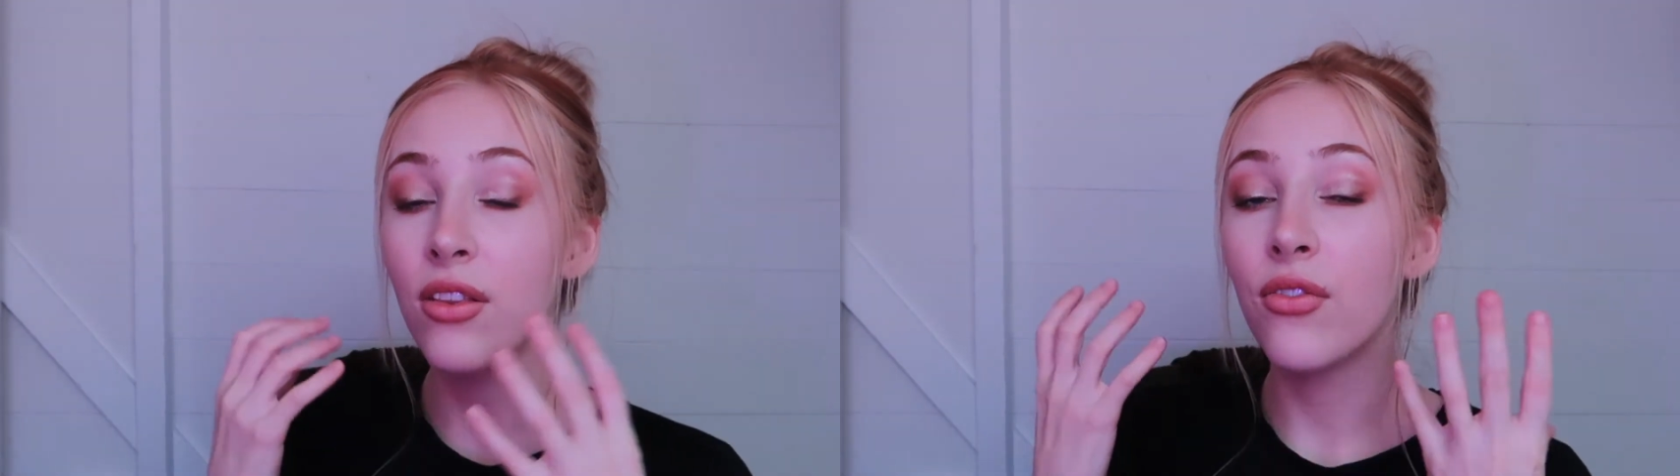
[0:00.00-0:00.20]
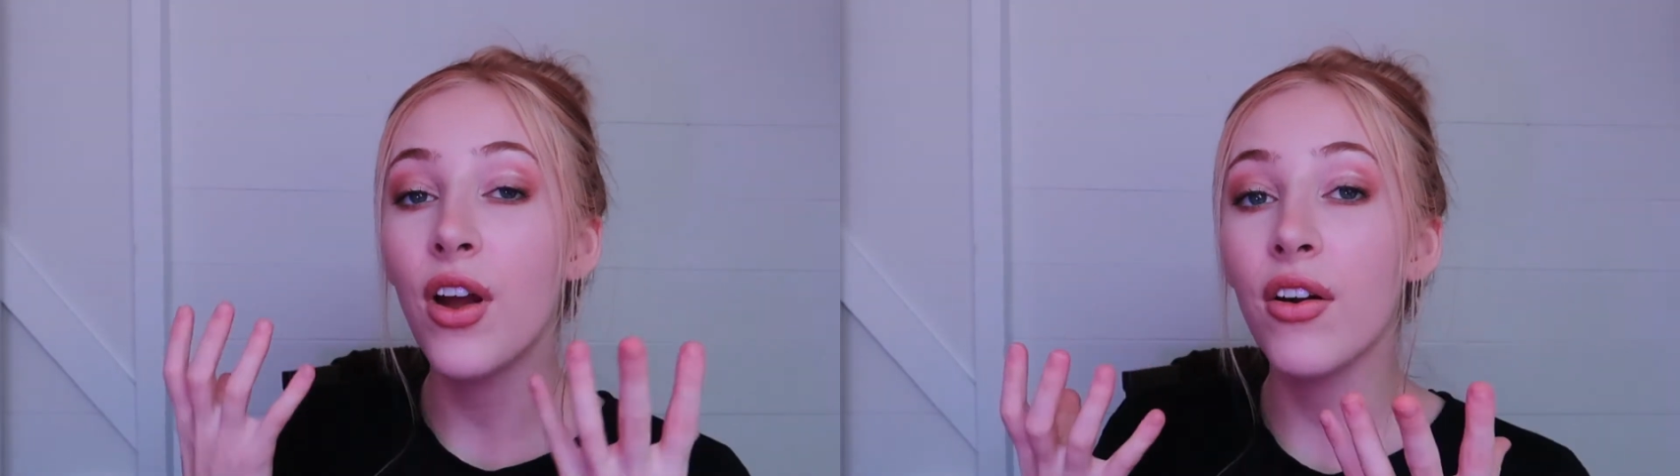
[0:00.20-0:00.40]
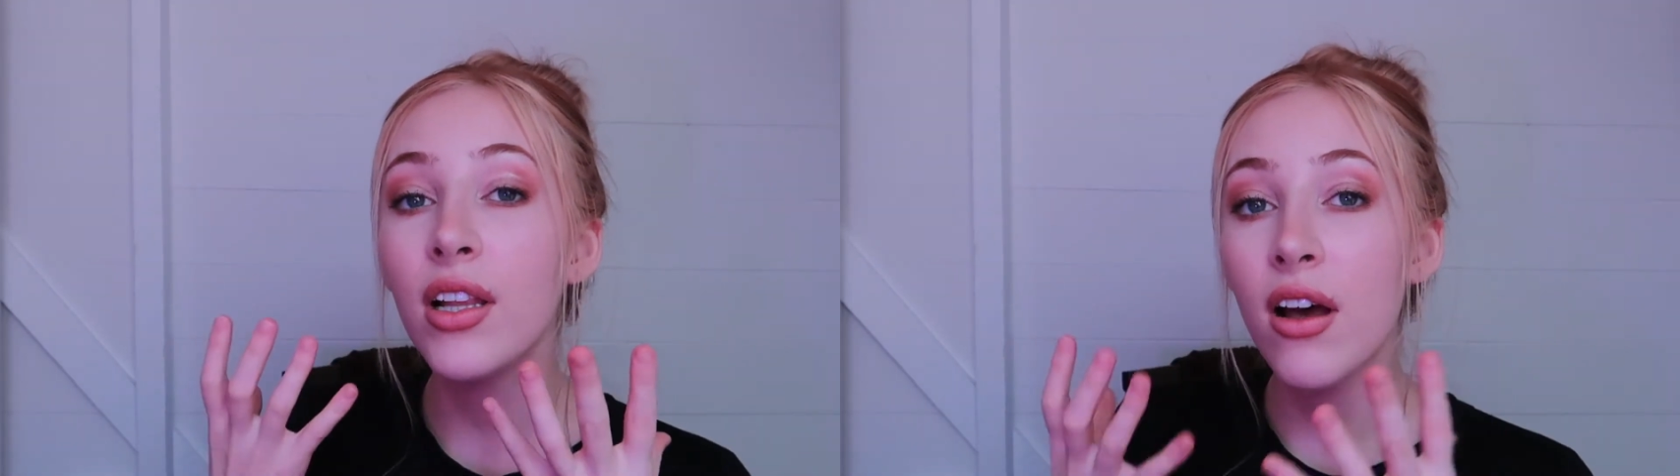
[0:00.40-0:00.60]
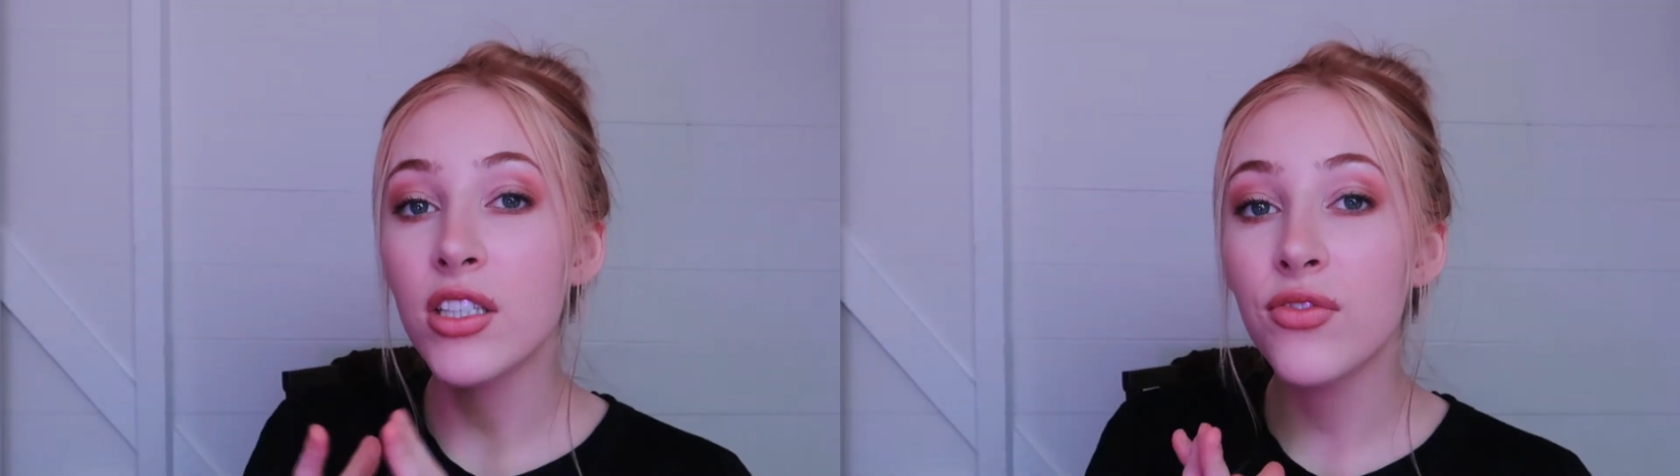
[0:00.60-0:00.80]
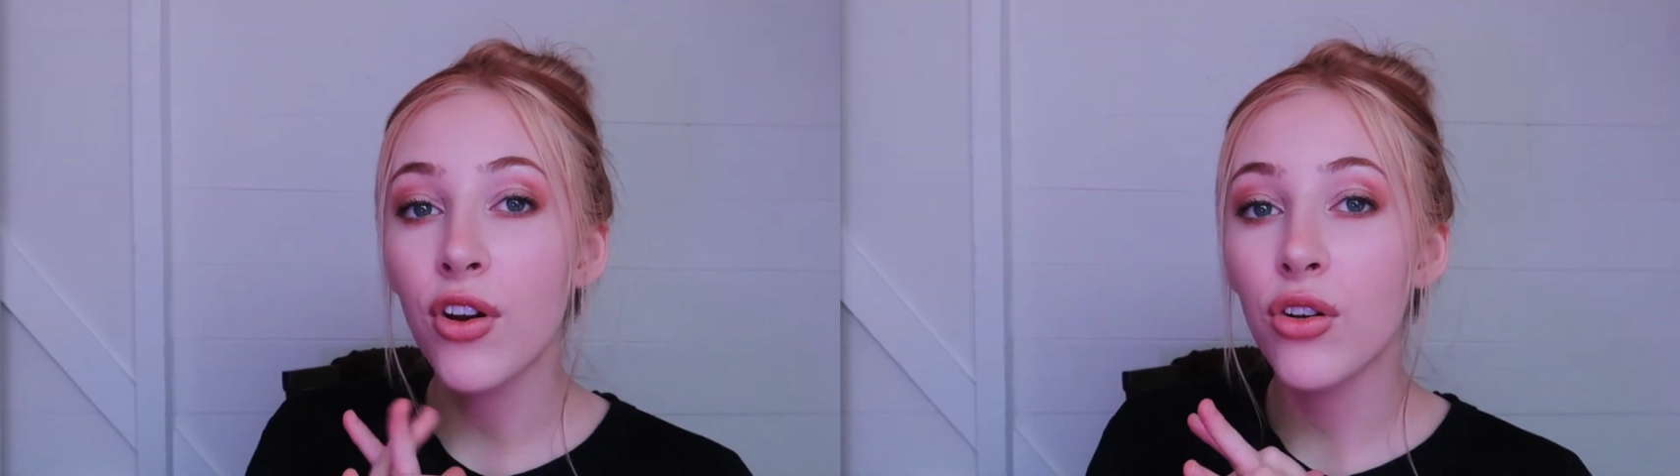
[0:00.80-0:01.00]
the very
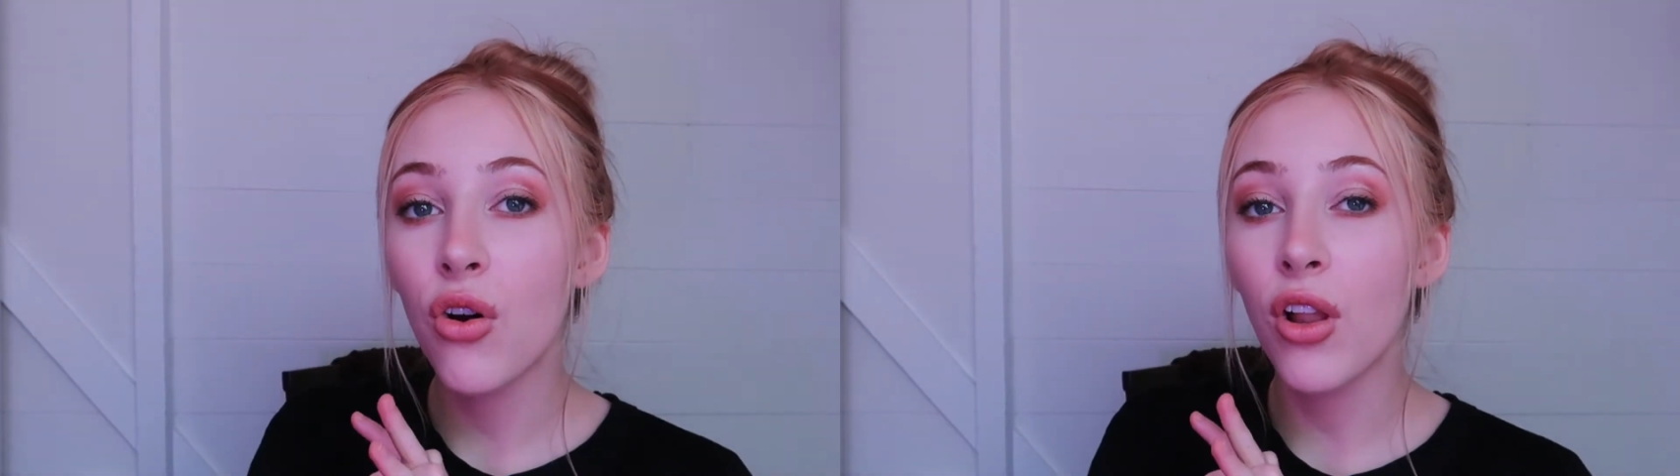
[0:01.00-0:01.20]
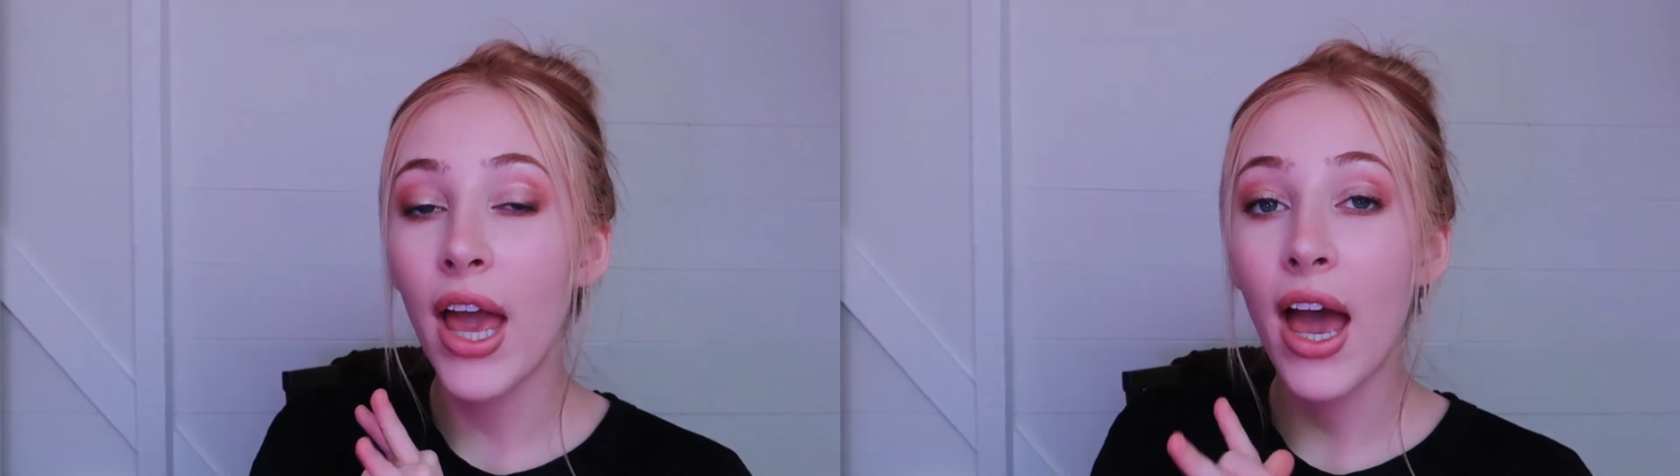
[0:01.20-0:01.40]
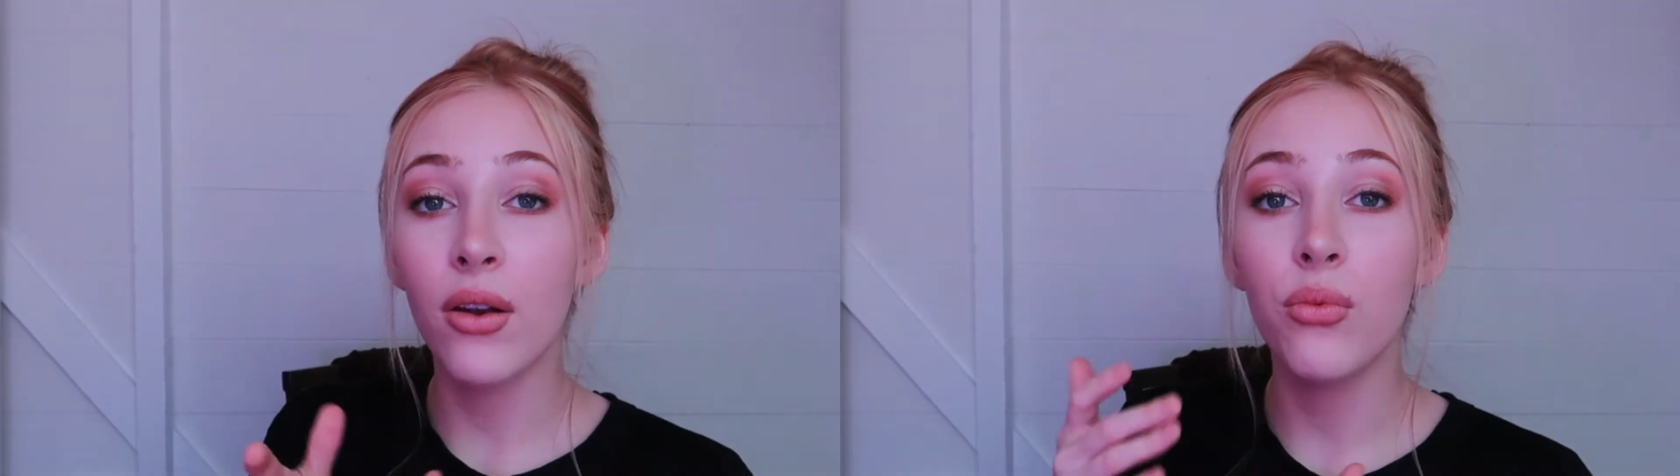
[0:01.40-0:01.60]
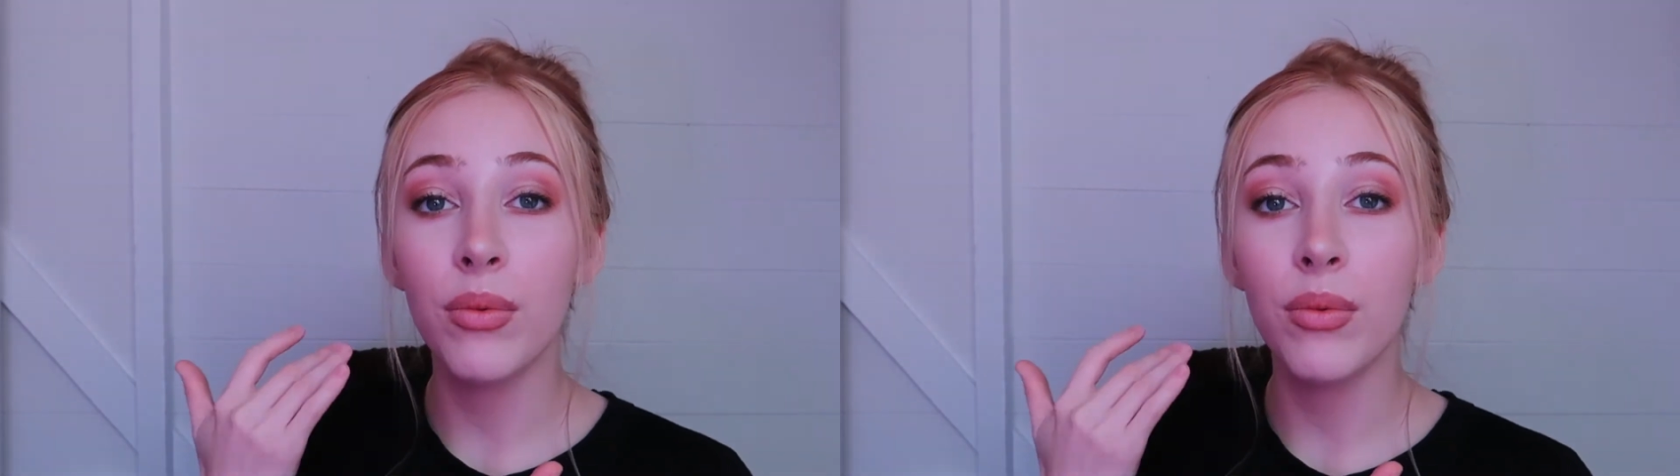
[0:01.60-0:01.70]
last phone call I had